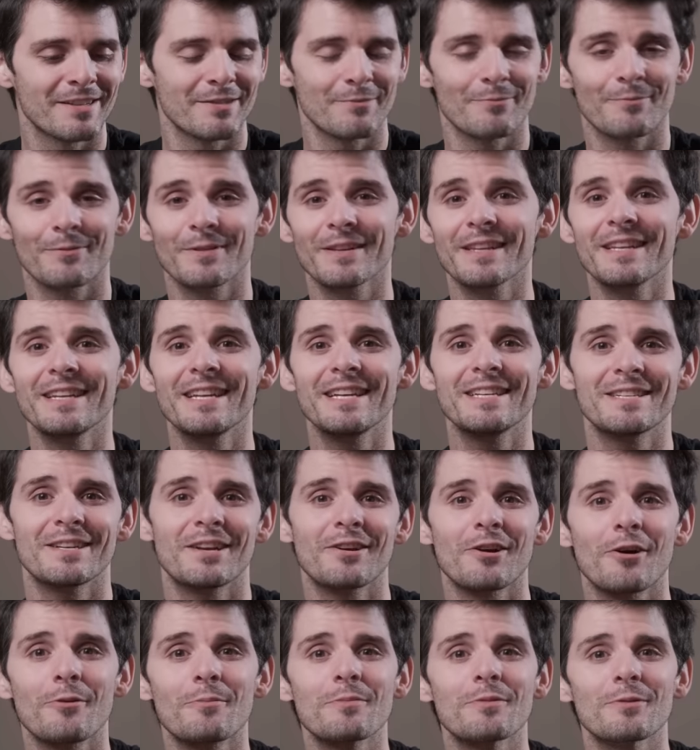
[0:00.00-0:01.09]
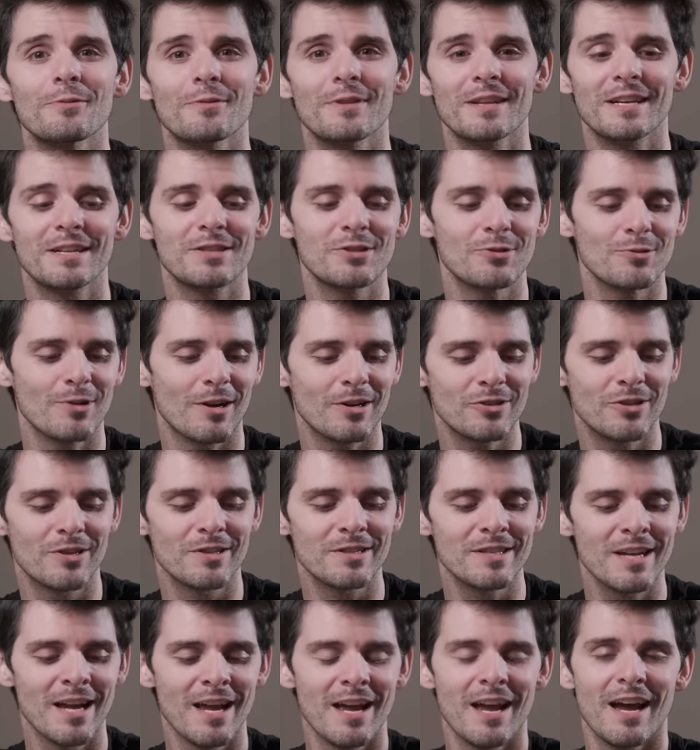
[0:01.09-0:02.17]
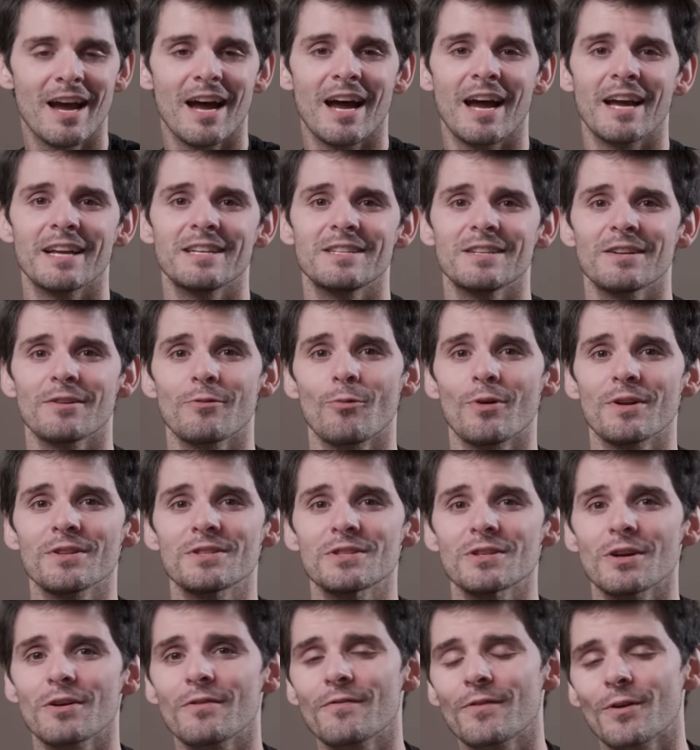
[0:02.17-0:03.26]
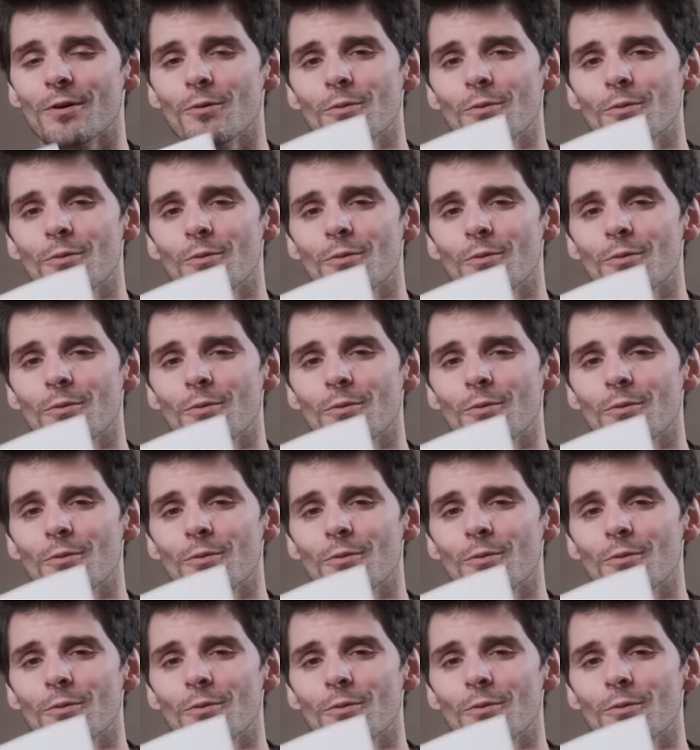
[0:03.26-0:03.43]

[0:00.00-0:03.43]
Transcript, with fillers: really need to comb through the instructions. I did a once over